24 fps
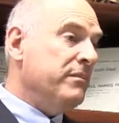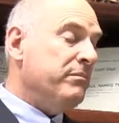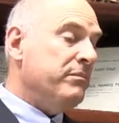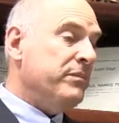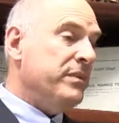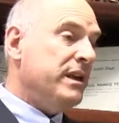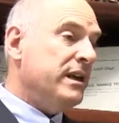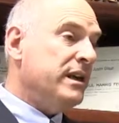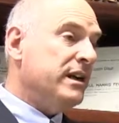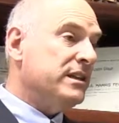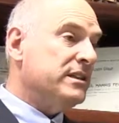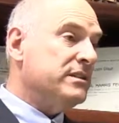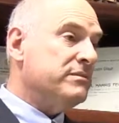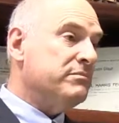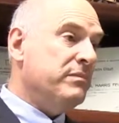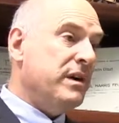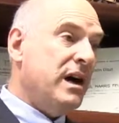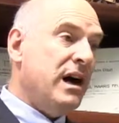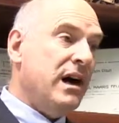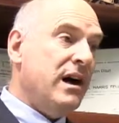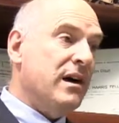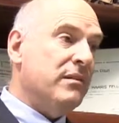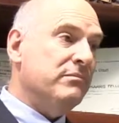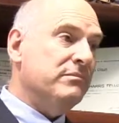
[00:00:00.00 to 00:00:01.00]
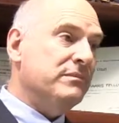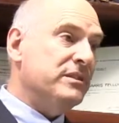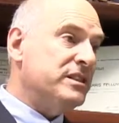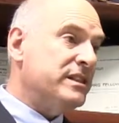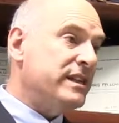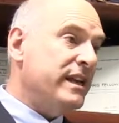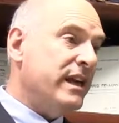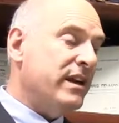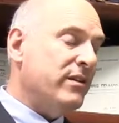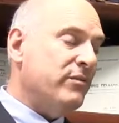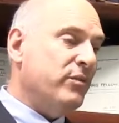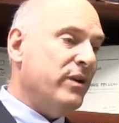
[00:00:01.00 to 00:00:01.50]
because Mom
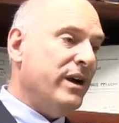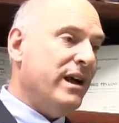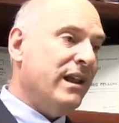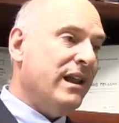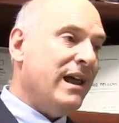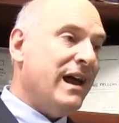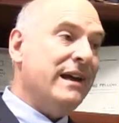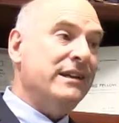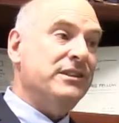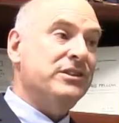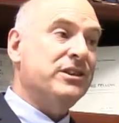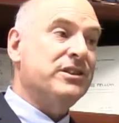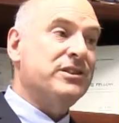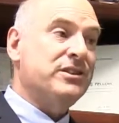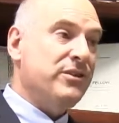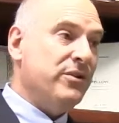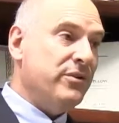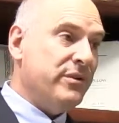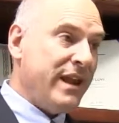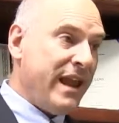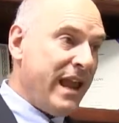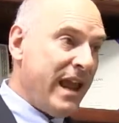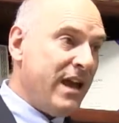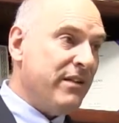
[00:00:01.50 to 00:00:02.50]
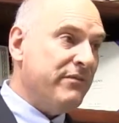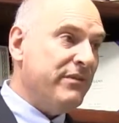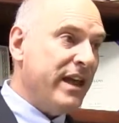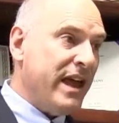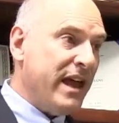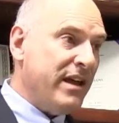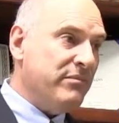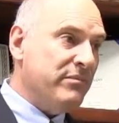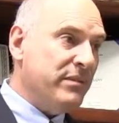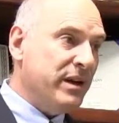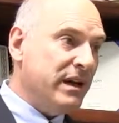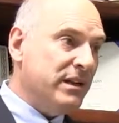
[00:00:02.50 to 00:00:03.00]
said, well, I just don't have
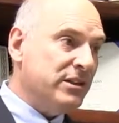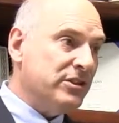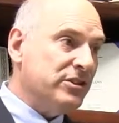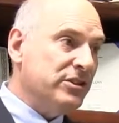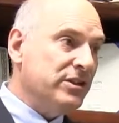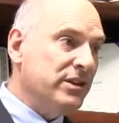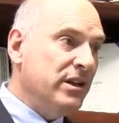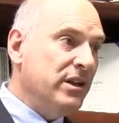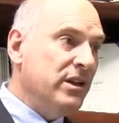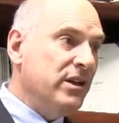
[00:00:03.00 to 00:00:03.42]
that much.